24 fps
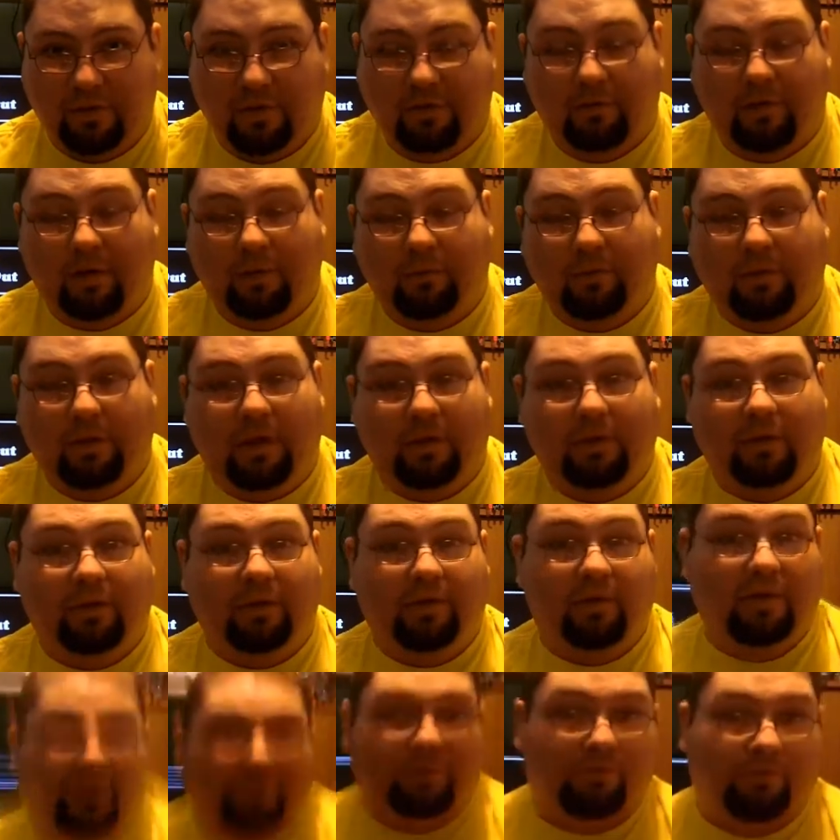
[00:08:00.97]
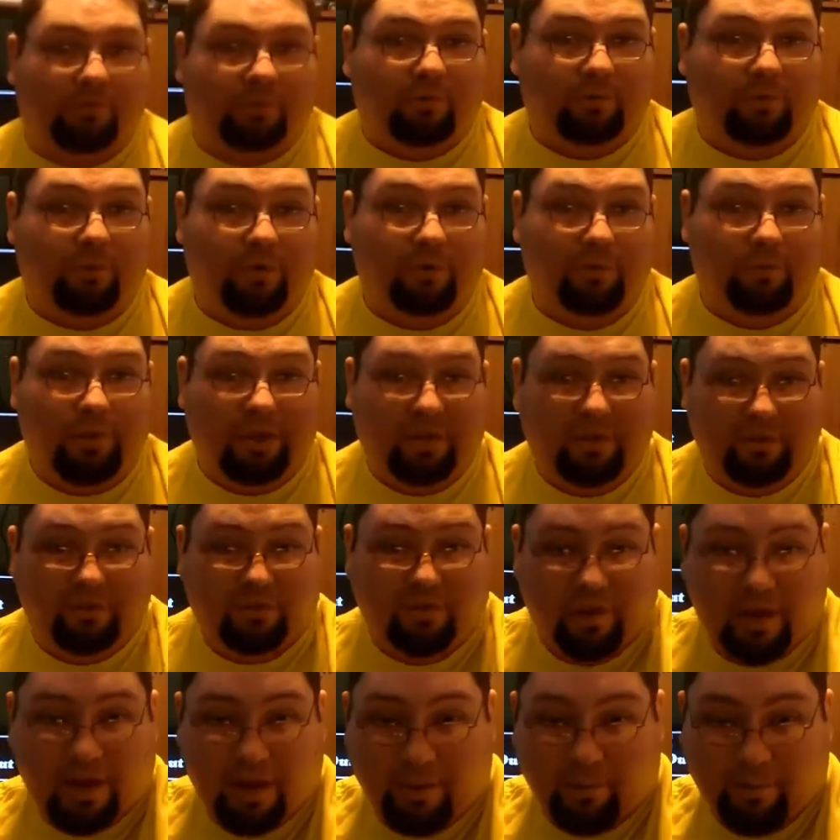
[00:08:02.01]
Well, I'm not going to take too much more of Ben's
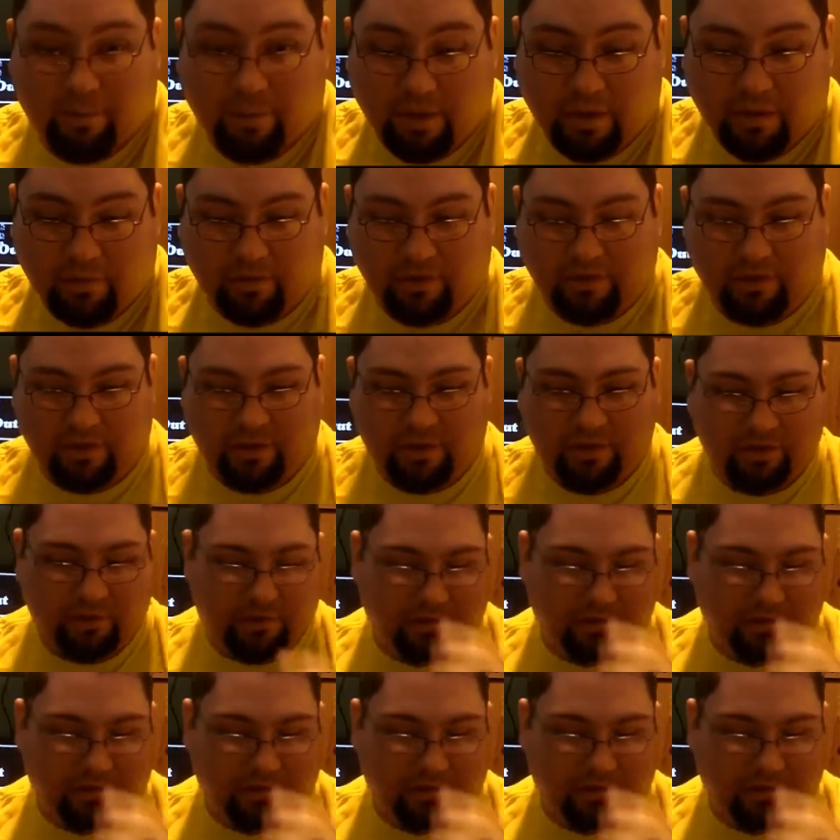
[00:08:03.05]
time because I know